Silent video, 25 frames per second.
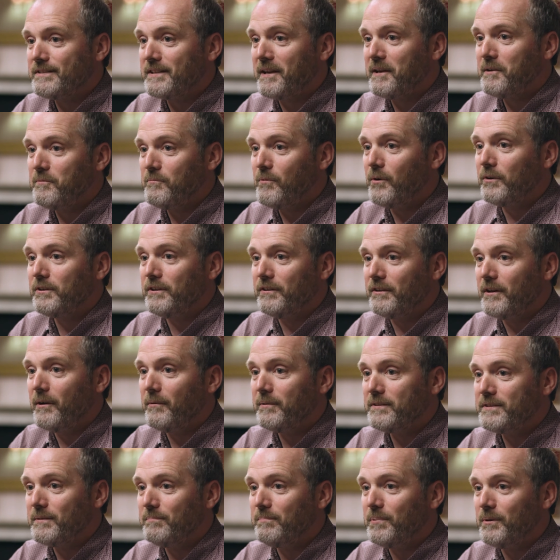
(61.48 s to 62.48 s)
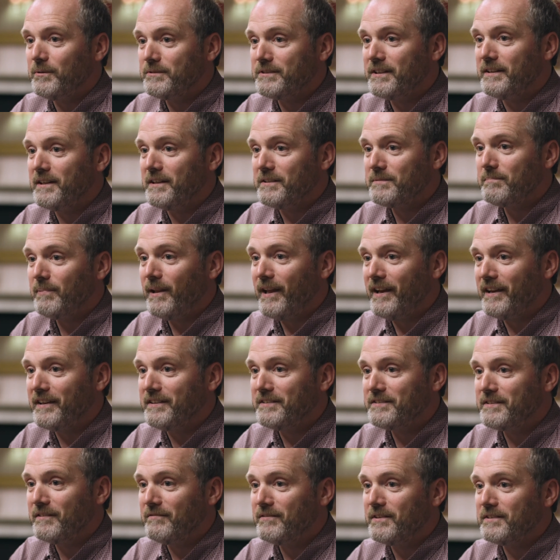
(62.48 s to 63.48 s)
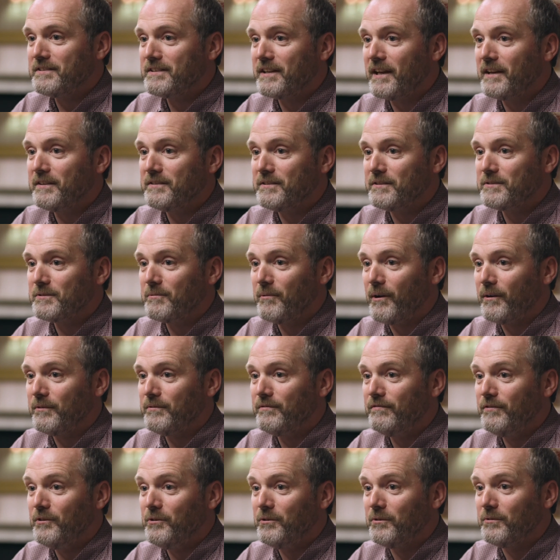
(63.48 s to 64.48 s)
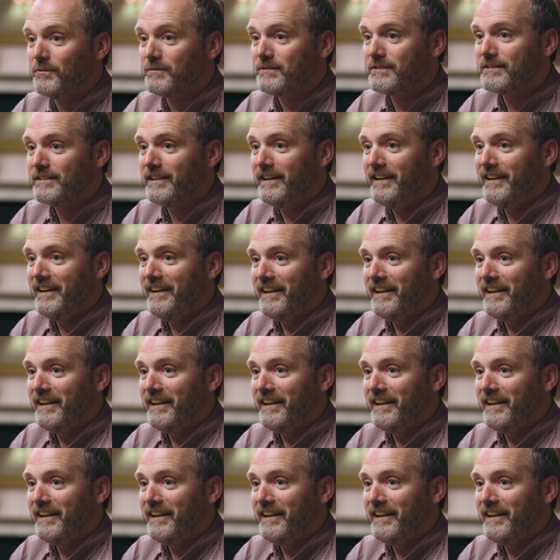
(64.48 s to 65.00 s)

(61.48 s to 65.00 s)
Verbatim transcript: say what you're going to put in its place if the status quo falls.